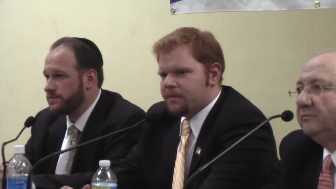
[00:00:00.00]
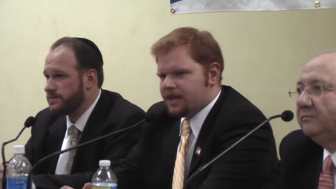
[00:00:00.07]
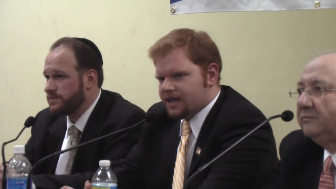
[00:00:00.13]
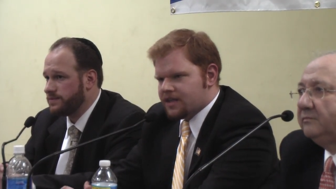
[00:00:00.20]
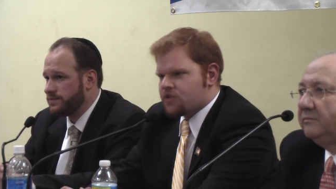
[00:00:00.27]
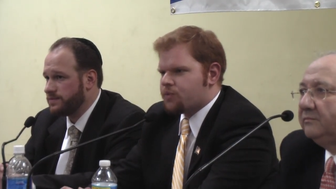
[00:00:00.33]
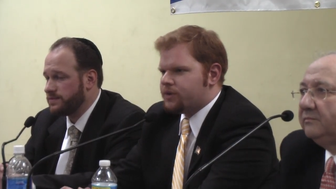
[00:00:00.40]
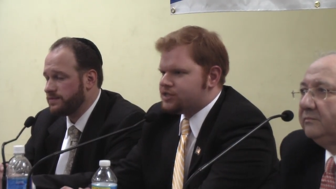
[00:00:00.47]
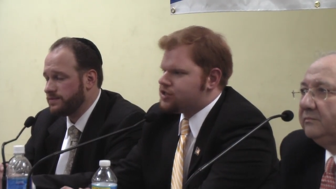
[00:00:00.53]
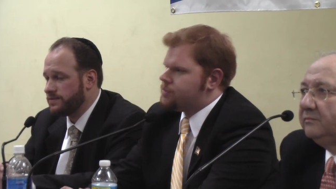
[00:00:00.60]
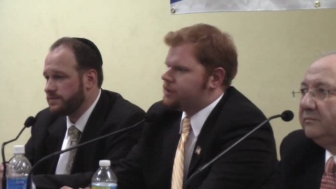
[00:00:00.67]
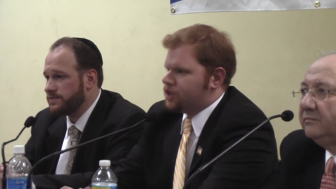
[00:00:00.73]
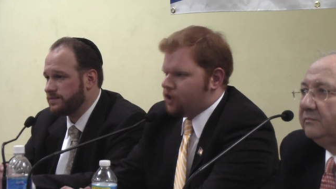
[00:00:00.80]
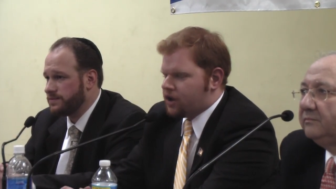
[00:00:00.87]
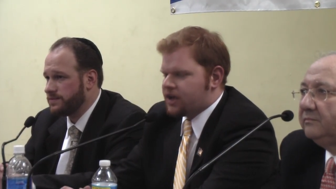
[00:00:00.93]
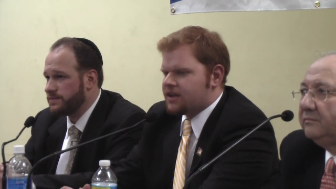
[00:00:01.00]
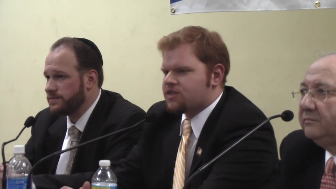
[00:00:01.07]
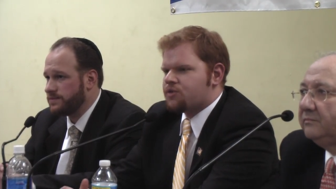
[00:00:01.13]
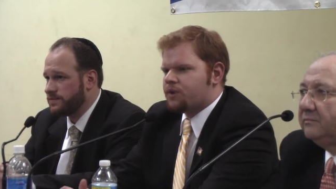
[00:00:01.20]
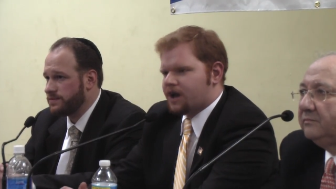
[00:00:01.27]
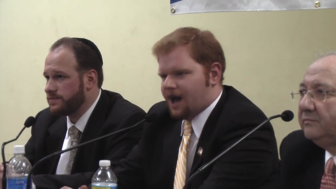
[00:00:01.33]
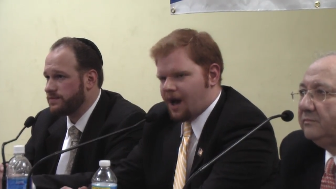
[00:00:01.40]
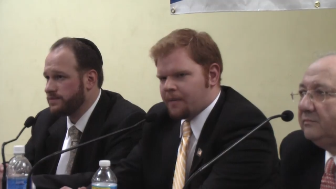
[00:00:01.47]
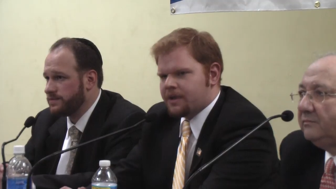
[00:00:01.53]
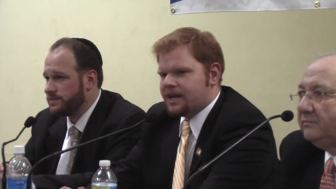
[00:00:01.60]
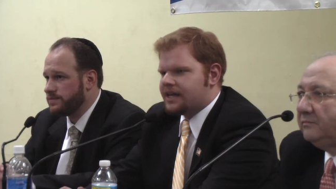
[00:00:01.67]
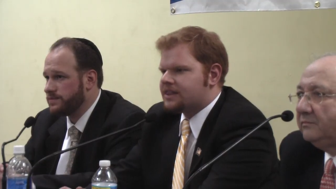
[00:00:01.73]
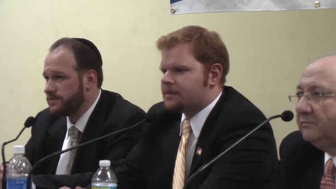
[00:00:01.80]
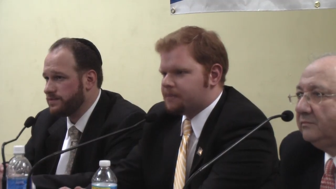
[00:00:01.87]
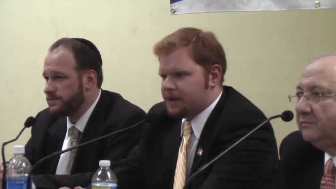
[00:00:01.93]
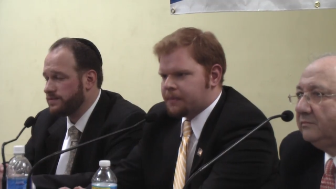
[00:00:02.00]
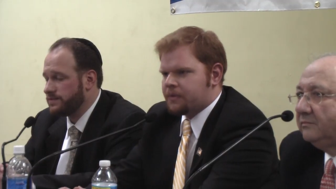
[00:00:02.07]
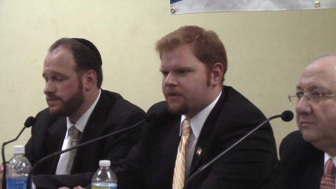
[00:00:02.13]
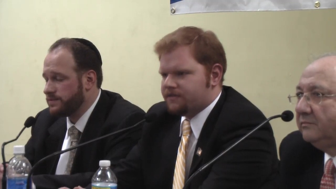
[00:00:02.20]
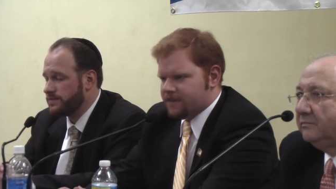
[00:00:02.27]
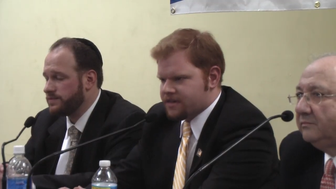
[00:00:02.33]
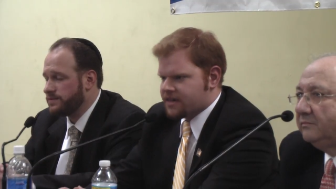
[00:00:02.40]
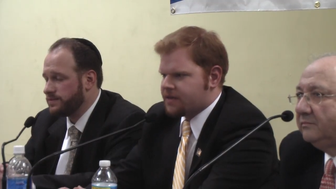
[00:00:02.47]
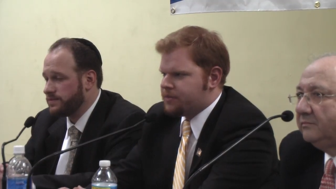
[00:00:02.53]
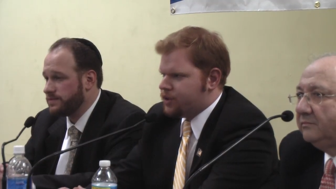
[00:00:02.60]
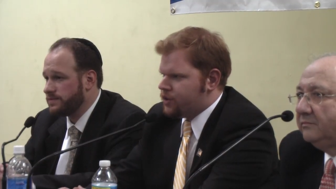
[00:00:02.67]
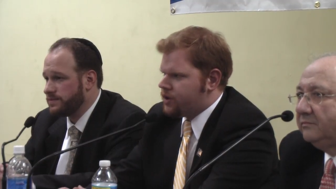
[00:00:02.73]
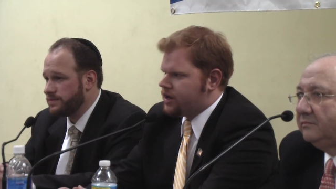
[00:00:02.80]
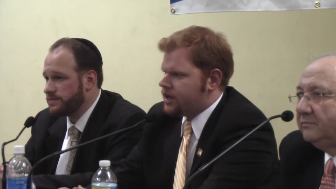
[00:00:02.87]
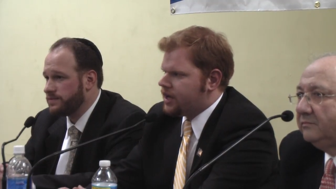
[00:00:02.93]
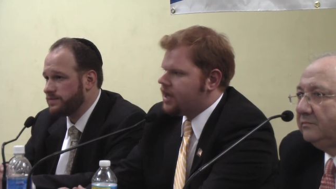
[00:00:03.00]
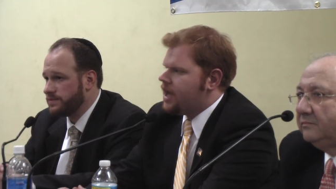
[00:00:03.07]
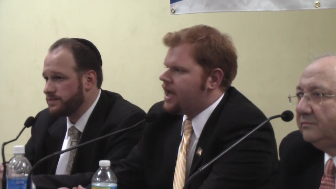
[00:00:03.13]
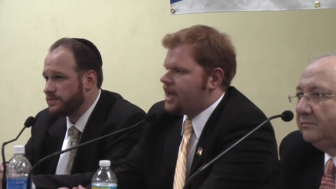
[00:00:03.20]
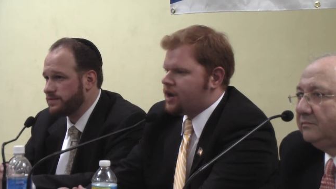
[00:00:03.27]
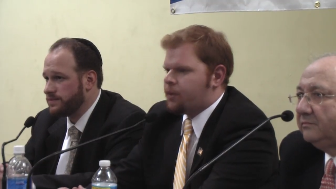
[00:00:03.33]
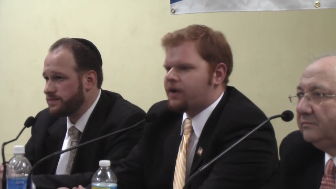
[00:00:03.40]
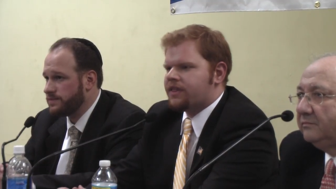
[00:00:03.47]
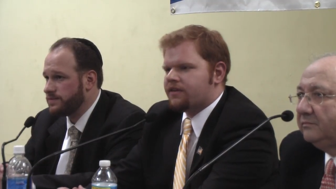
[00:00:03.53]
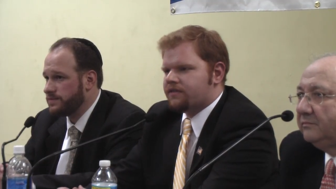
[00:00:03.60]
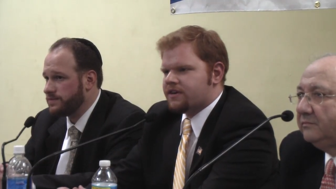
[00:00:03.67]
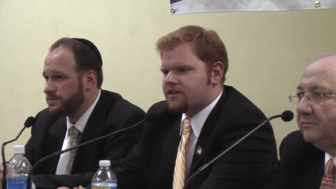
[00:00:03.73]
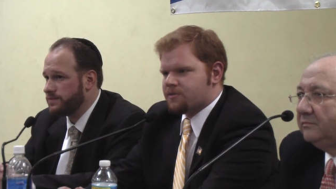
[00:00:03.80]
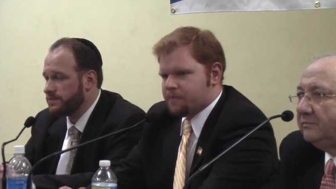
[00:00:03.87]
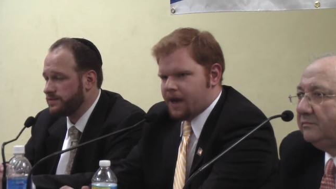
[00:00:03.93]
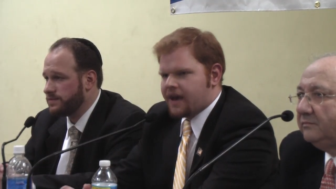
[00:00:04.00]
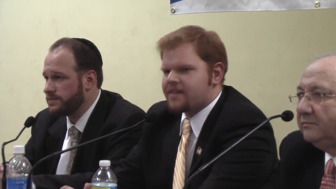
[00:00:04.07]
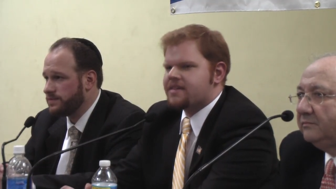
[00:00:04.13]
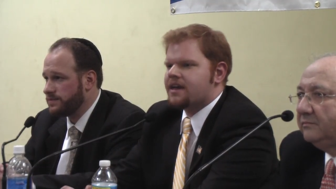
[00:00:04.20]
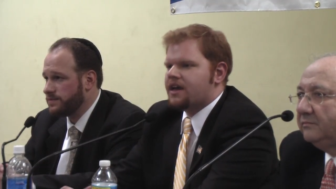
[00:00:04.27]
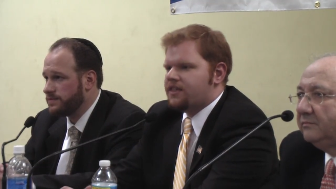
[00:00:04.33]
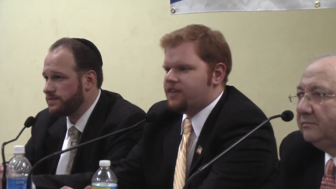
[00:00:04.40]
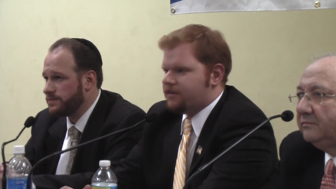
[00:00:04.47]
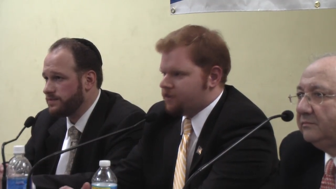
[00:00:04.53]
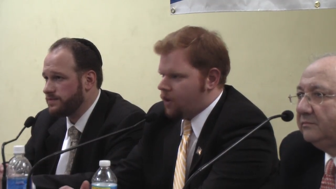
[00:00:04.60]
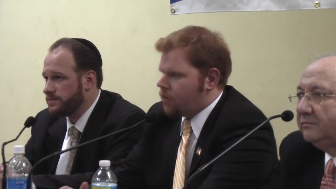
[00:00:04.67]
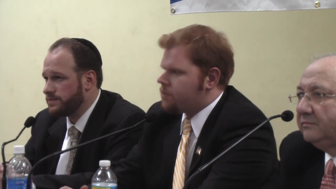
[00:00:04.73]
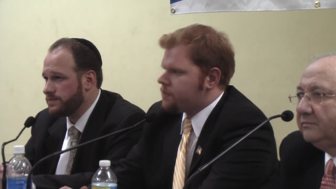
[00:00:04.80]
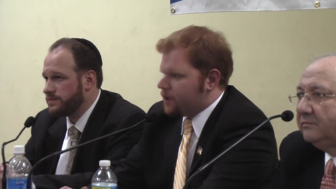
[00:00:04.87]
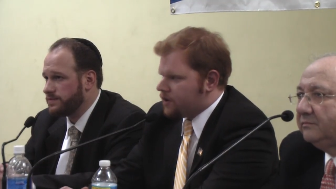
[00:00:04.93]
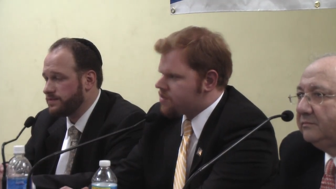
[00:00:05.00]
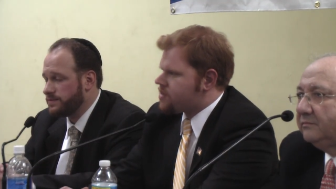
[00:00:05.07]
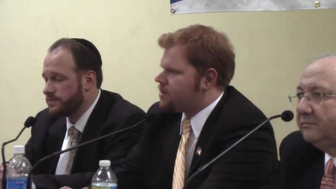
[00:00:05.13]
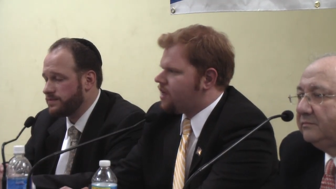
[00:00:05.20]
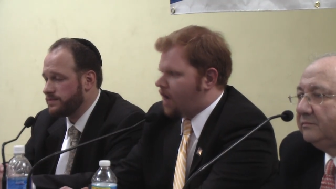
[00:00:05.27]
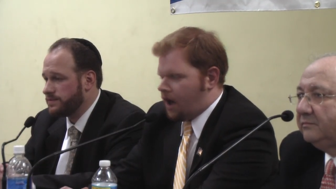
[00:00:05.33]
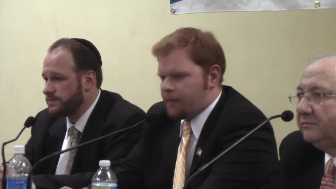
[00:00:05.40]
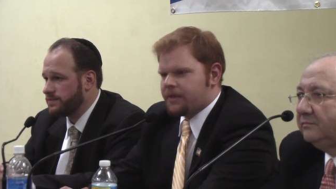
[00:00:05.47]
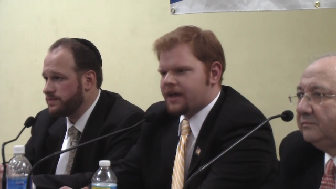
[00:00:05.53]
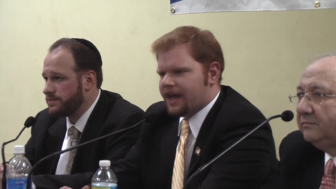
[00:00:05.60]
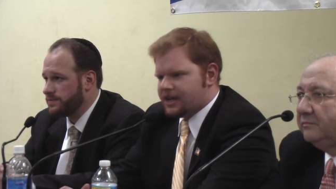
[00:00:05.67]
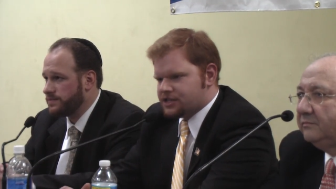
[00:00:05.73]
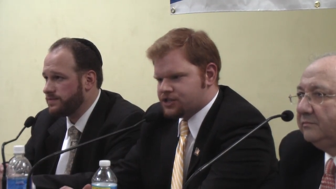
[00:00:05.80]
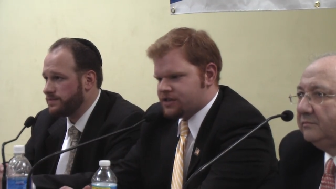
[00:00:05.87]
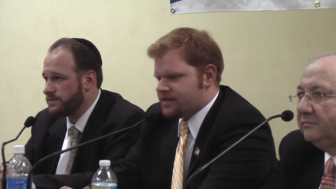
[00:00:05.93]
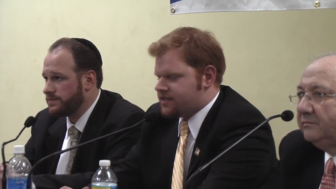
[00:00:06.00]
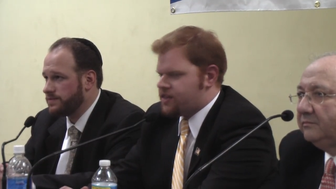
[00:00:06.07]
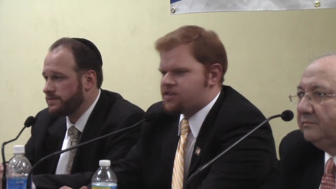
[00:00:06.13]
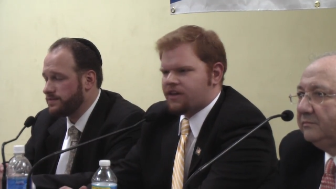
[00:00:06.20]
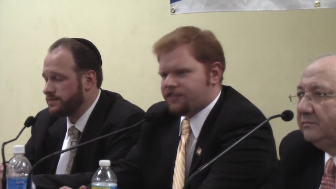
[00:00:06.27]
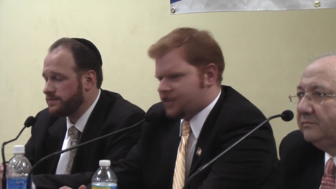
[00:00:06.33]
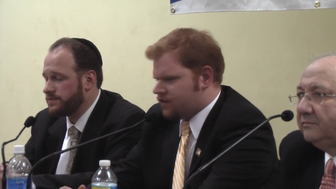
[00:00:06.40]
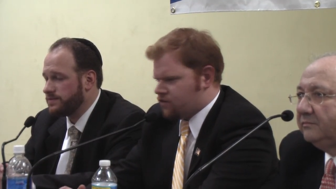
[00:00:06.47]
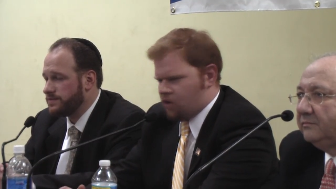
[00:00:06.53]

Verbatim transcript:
Speaker 1: means we should be looking to accommodate the people of this community in a way that respects their own personal obligations. There's nothing